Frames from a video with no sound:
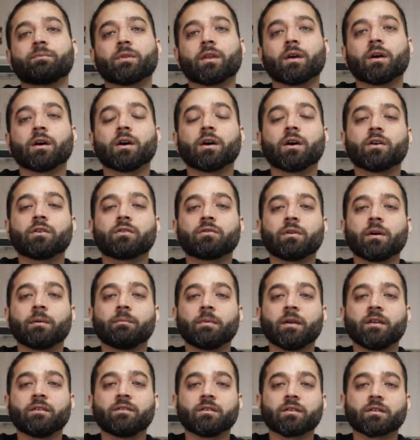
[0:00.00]
So I'm
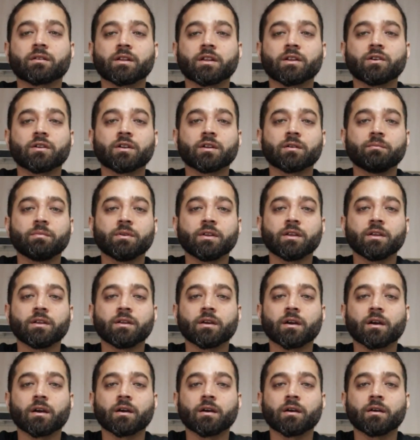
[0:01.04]
basically going to
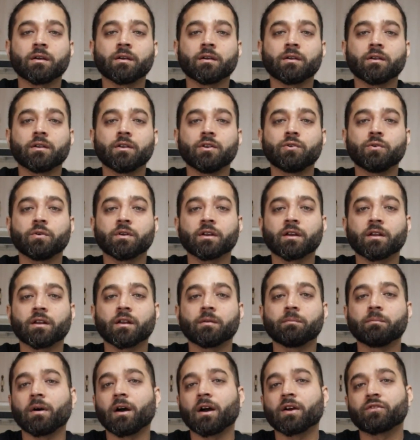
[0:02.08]
be doing
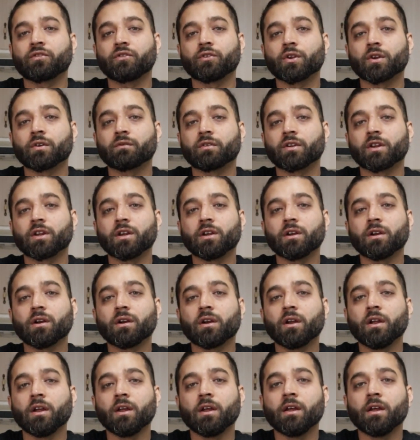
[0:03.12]
an unboxing over here,